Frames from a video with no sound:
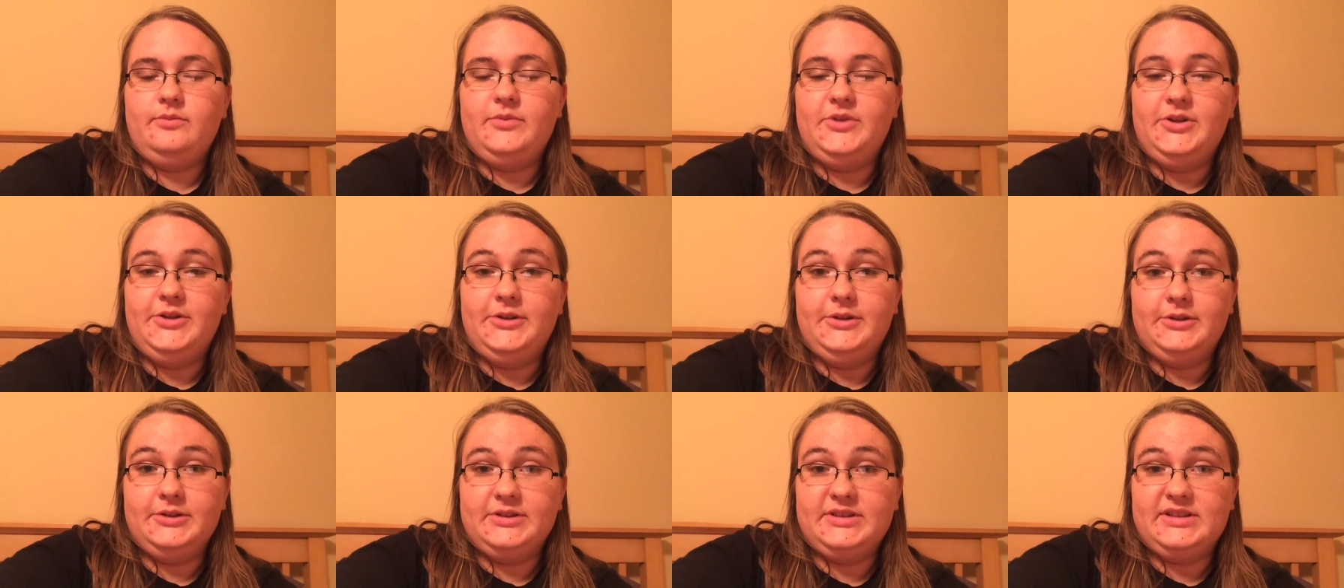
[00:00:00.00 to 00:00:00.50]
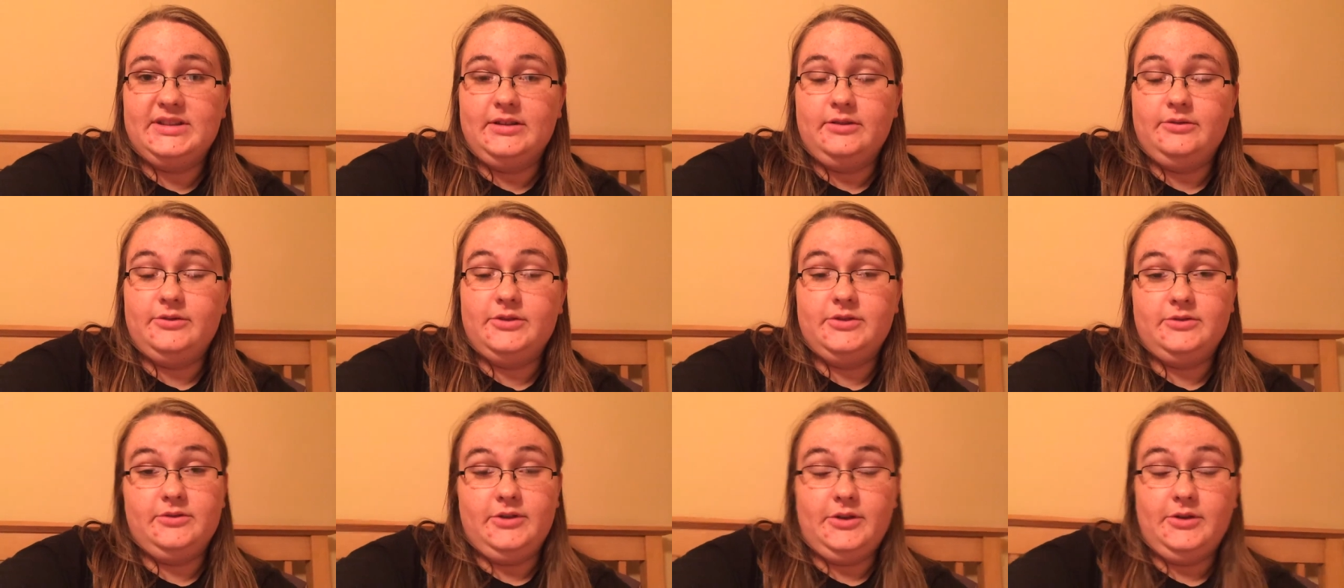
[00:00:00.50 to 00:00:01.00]
being
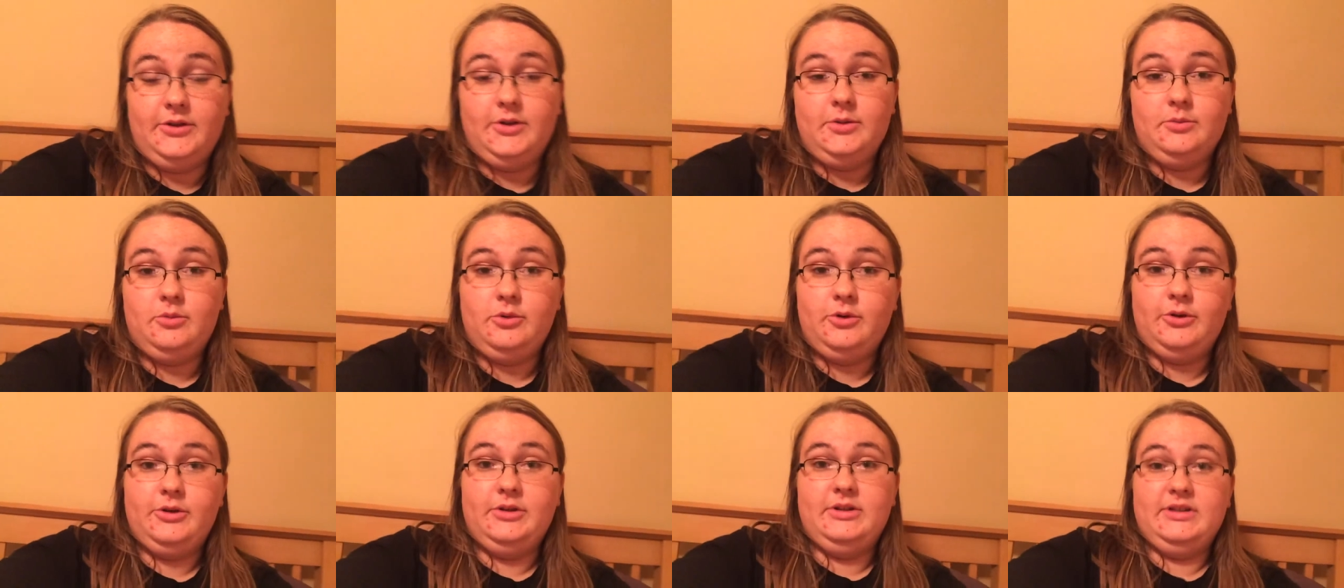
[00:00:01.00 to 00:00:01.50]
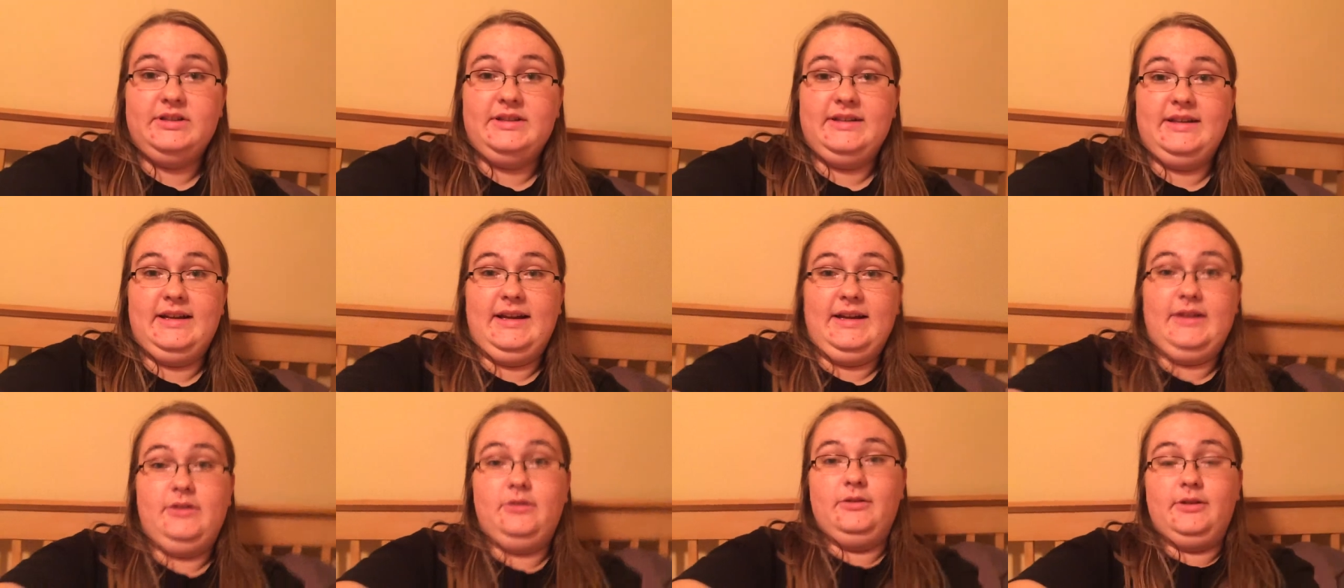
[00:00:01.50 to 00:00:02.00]
yourself is very important
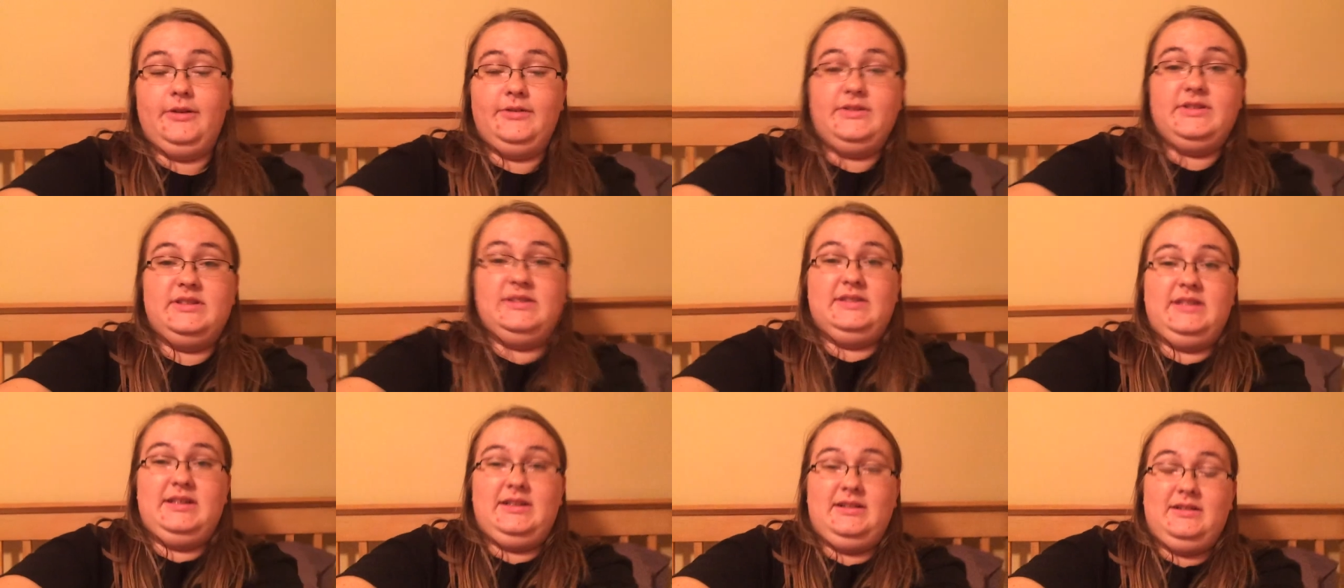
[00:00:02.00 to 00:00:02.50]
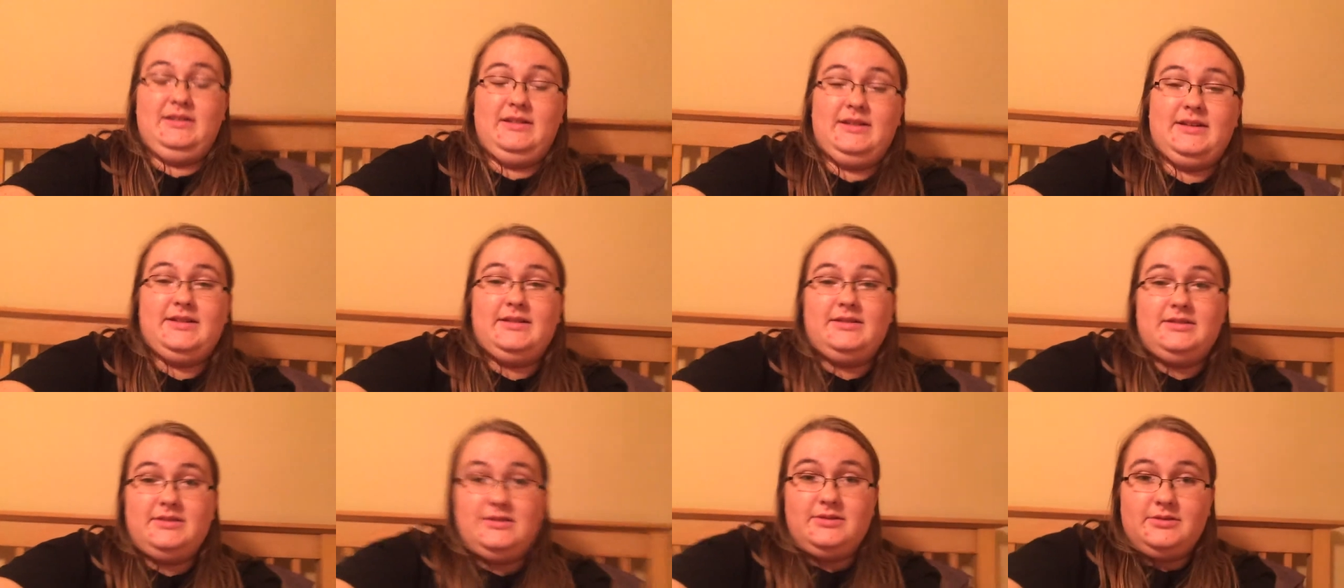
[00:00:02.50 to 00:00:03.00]
and I know I've said that a lot
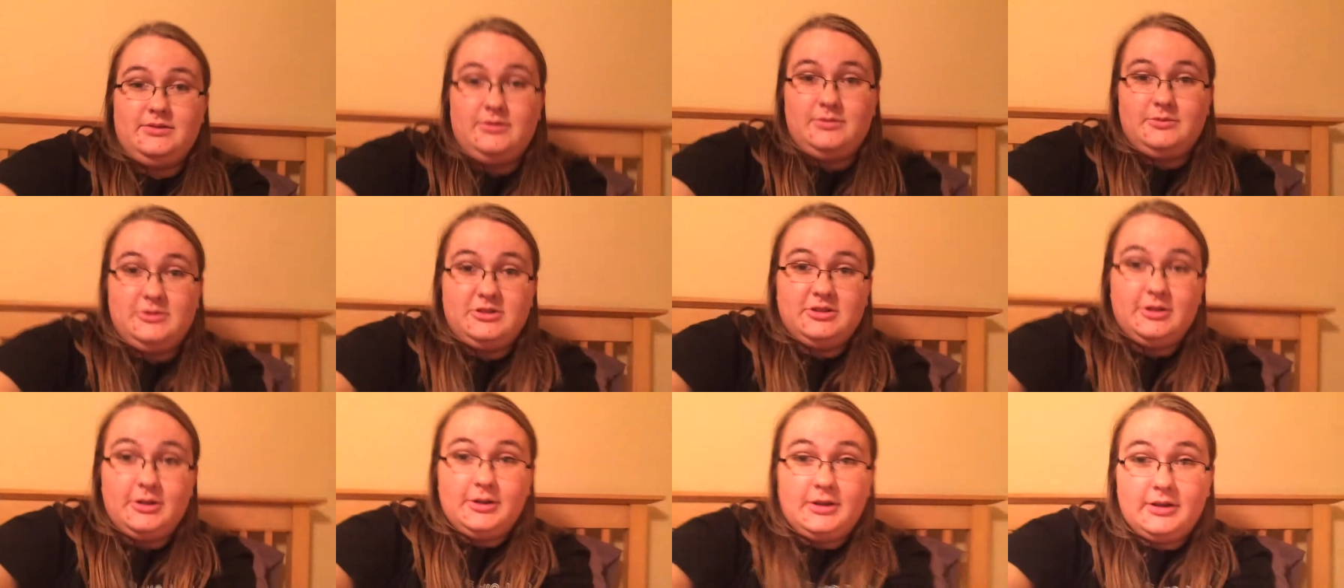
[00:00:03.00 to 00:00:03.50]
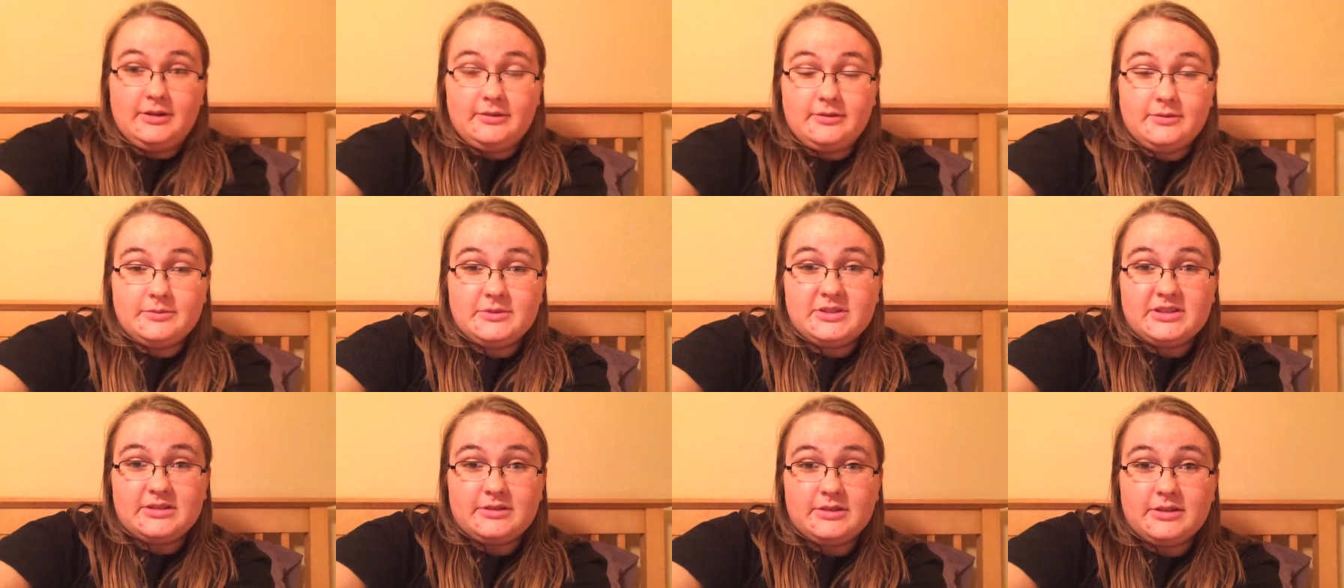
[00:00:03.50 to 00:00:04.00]
so I'm sorry if
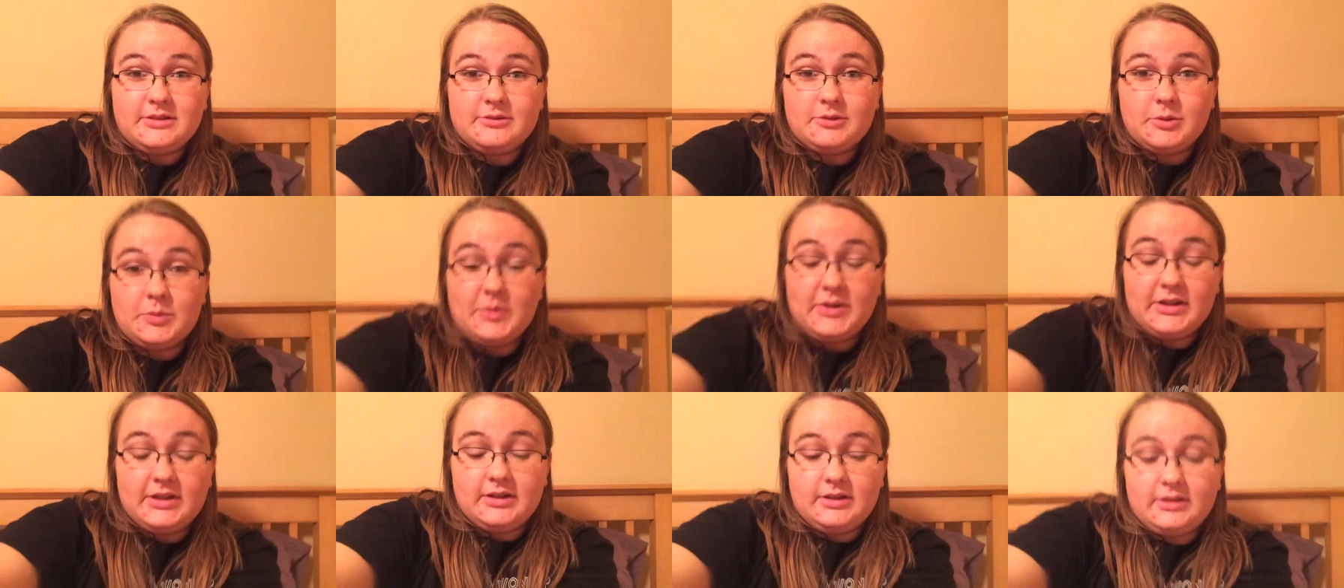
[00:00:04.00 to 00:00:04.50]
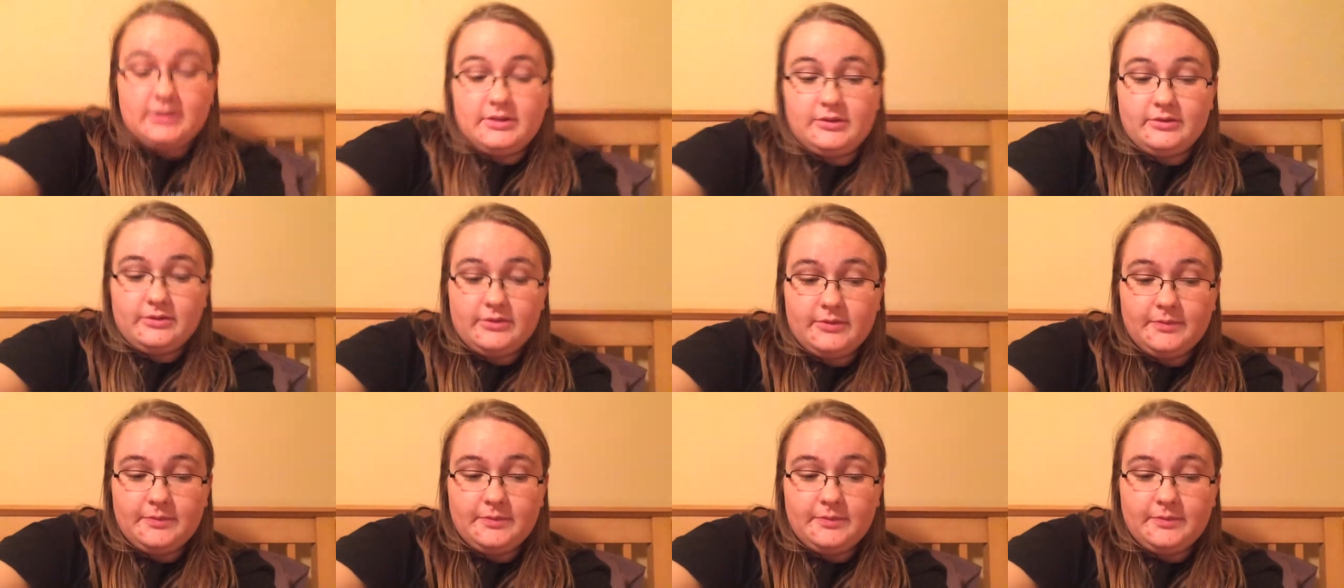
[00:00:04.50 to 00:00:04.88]
I'm sounding repetitive